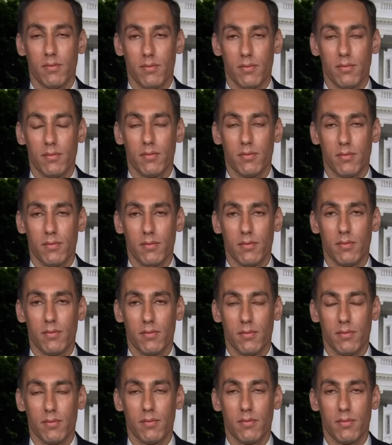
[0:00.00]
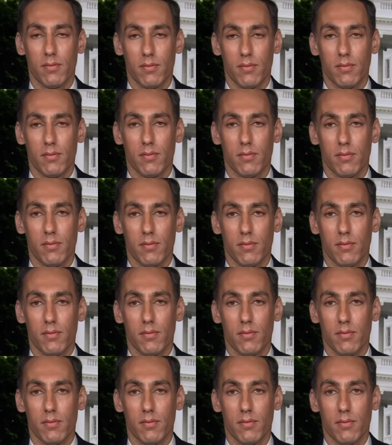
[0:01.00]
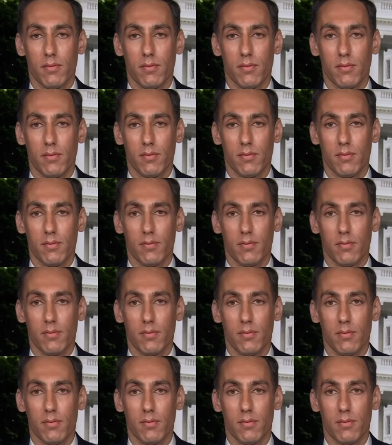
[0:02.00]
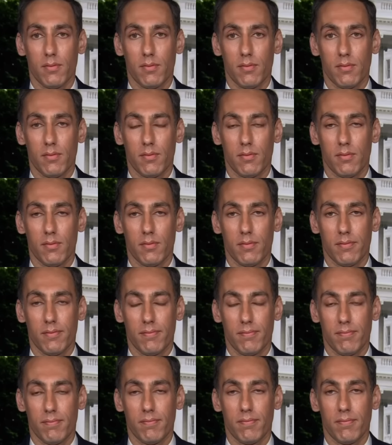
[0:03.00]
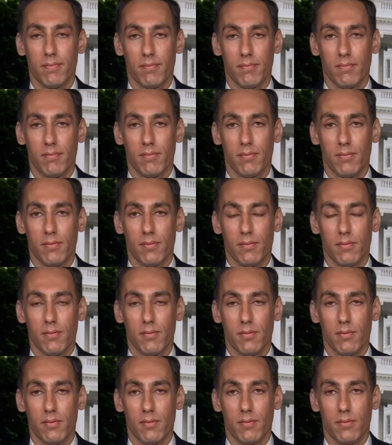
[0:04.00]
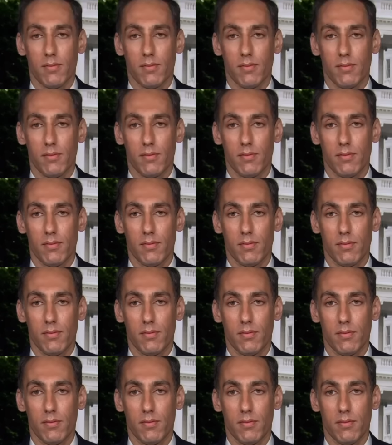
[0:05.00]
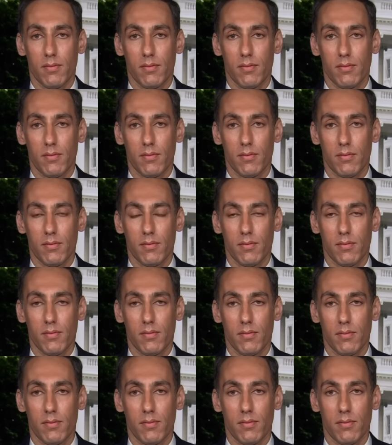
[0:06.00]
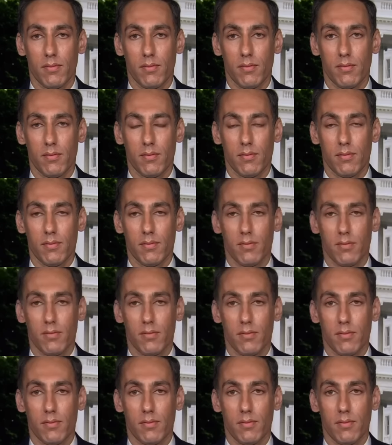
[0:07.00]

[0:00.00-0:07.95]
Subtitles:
This person isn't speaking.